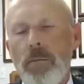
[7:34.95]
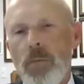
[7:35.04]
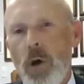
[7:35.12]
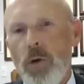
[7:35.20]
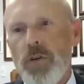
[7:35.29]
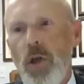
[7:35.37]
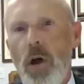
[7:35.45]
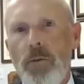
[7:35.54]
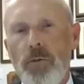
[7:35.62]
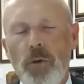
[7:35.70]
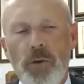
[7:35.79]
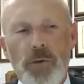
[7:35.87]
Most
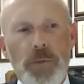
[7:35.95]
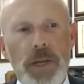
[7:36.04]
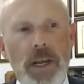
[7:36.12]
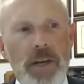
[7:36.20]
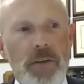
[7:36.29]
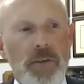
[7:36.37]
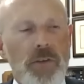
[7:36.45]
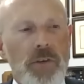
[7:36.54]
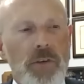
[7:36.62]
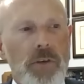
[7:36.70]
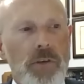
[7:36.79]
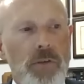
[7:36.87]
law enforcement
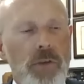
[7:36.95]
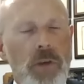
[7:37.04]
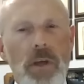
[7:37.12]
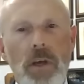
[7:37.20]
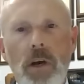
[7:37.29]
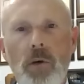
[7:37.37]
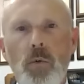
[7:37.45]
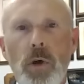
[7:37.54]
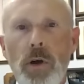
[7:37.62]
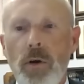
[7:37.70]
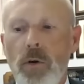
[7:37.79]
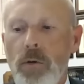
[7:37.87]
agencies uh,
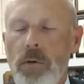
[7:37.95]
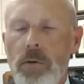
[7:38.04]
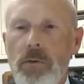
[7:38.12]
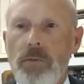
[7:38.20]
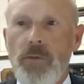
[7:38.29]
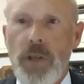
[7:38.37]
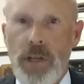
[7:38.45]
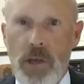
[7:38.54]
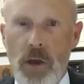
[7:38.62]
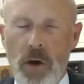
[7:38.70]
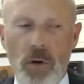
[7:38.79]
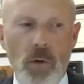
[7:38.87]
will
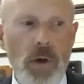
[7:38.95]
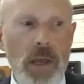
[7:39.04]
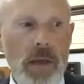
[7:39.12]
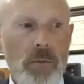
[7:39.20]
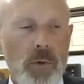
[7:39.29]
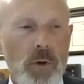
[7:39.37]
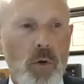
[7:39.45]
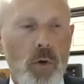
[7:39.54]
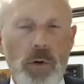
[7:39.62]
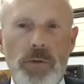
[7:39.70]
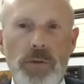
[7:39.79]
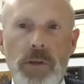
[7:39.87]
video and
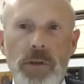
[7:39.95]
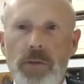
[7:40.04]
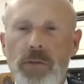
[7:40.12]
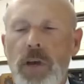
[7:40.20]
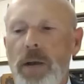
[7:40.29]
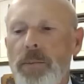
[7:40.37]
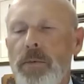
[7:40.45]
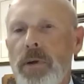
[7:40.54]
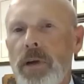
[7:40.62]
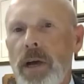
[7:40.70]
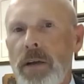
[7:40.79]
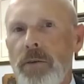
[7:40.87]
record these kind
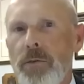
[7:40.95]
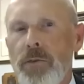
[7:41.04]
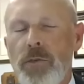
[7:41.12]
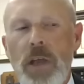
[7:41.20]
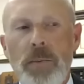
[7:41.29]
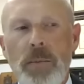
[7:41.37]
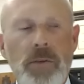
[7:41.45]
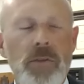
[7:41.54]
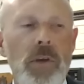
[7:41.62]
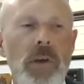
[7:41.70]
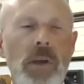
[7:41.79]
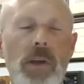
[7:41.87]
of
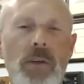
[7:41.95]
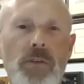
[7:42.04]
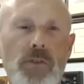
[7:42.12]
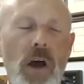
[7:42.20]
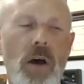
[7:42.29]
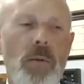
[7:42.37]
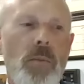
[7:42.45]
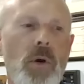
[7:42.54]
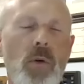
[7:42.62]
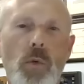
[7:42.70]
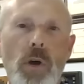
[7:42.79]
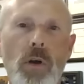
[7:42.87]
statements.
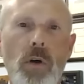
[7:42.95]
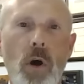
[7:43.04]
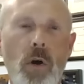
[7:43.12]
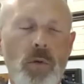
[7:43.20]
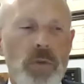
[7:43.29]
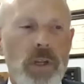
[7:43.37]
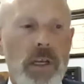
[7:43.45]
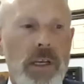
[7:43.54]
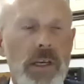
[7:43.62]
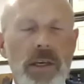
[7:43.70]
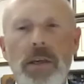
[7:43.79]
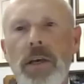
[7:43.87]
Some will
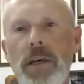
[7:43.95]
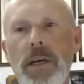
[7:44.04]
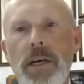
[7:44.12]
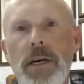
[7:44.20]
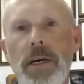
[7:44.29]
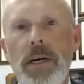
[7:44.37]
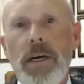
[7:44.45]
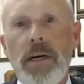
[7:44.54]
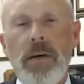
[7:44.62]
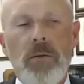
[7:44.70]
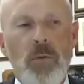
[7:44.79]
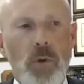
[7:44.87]
only
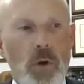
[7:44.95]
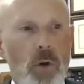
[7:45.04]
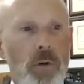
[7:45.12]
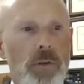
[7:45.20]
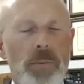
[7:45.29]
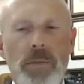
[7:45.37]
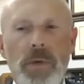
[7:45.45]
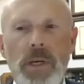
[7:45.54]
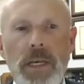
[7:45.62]
uh, record them.